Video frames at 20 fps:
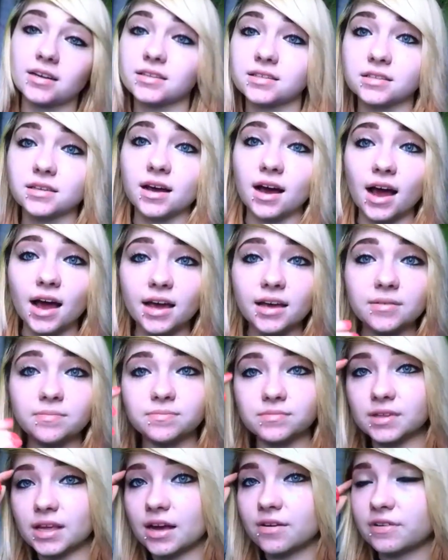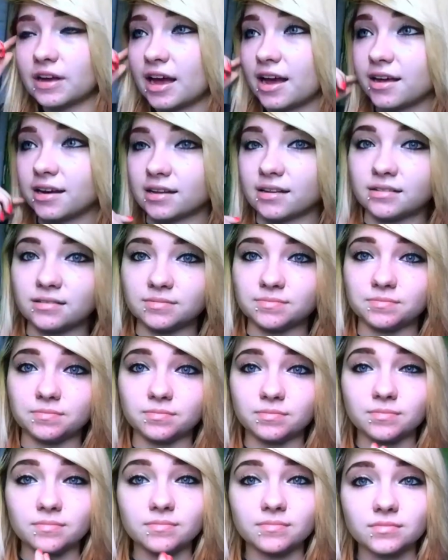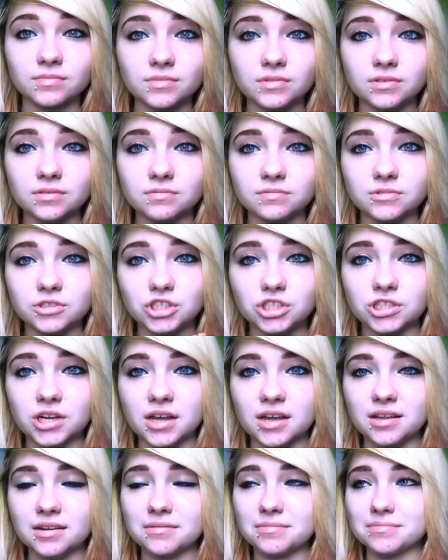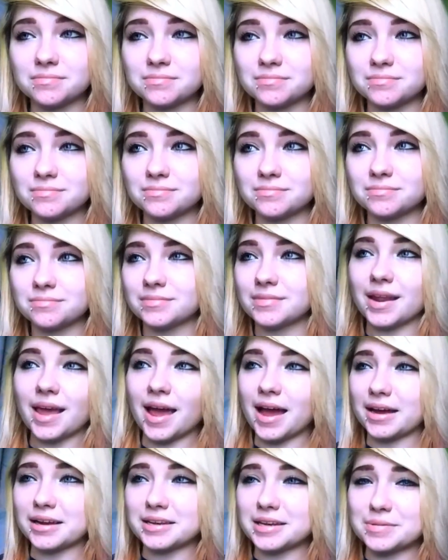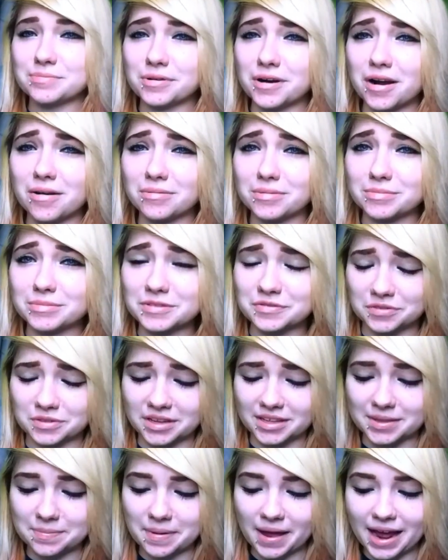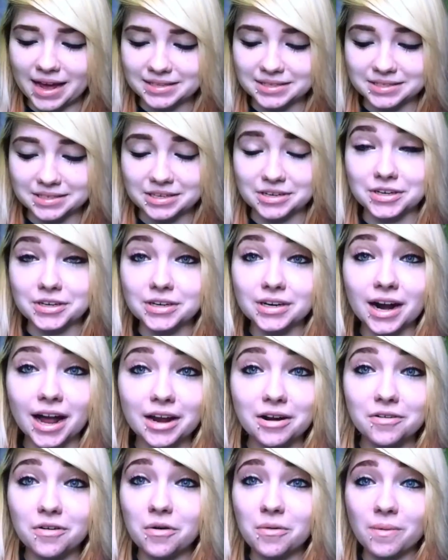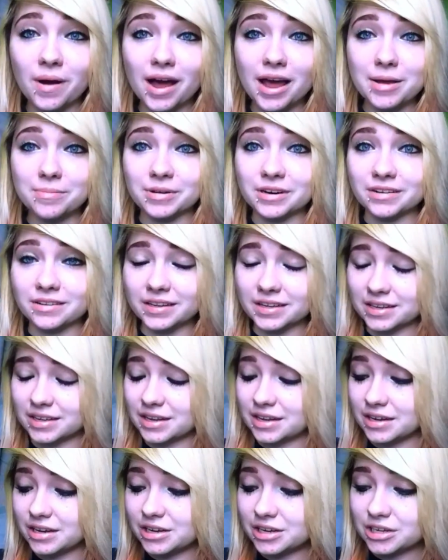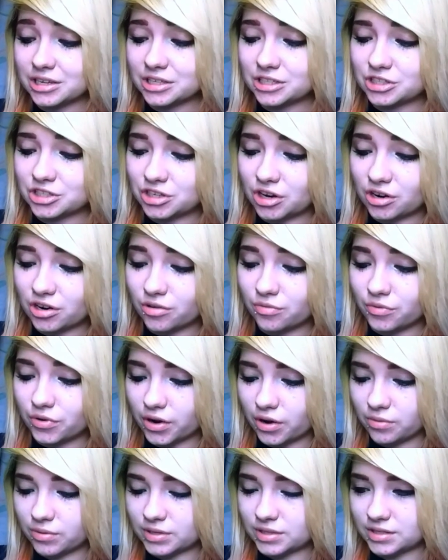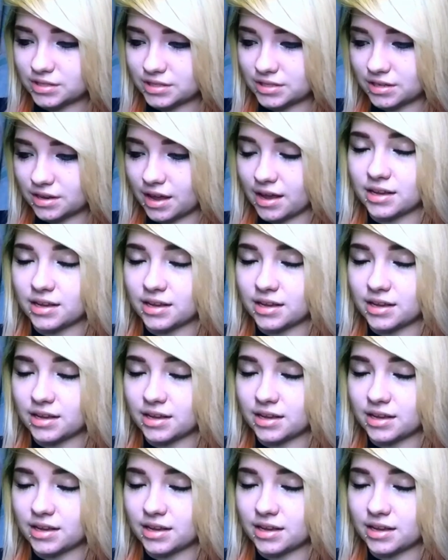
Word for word: because I have had chin acne problems for like the past year. I don't know why, but it like started when I was